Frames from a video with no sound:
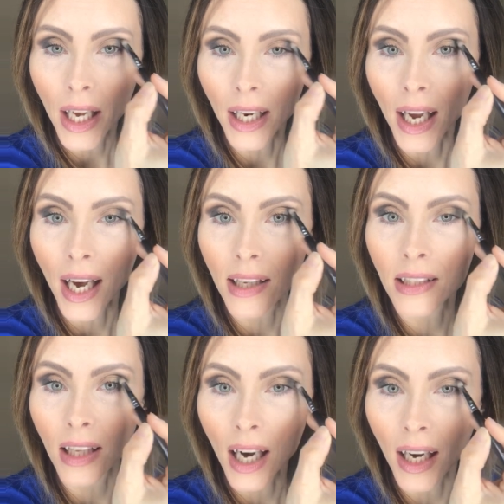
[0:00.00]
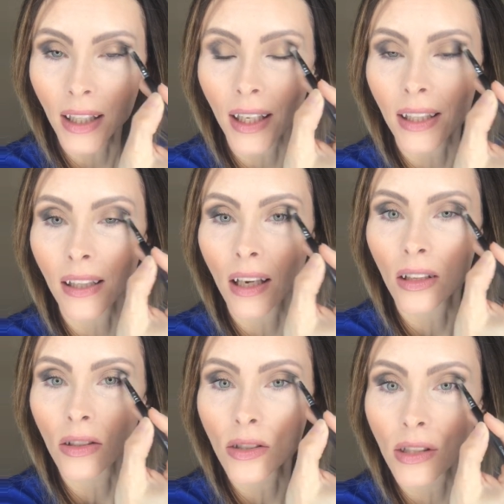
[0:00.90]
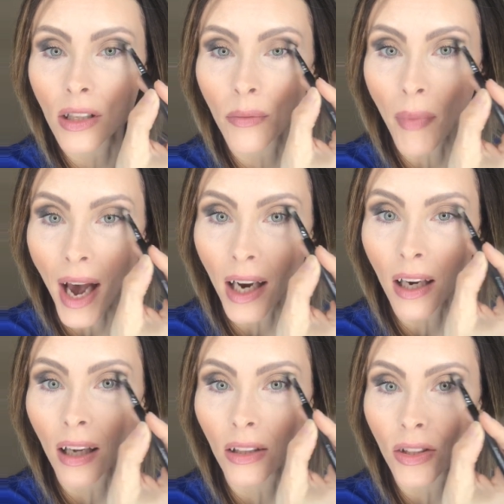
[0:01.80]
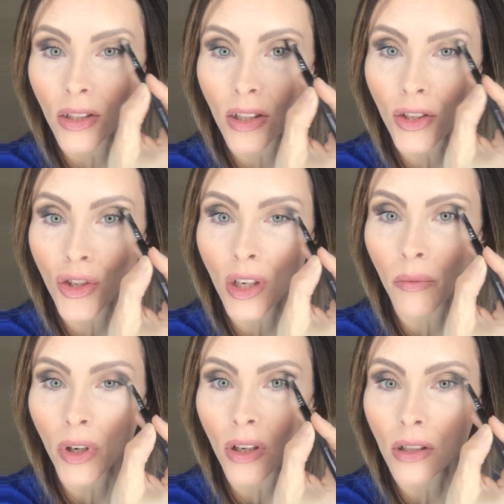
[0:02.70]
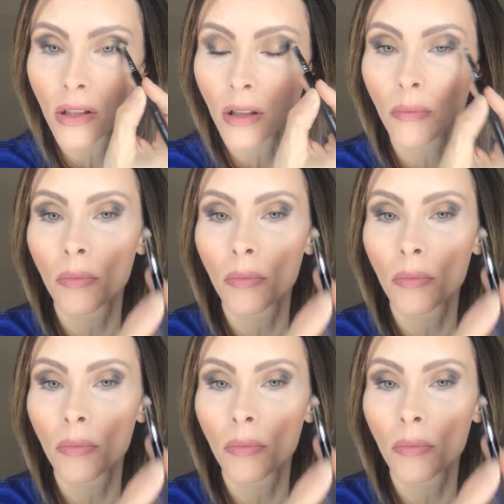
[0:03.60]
And it has the highlighting colors, the matte colors, the shimmers,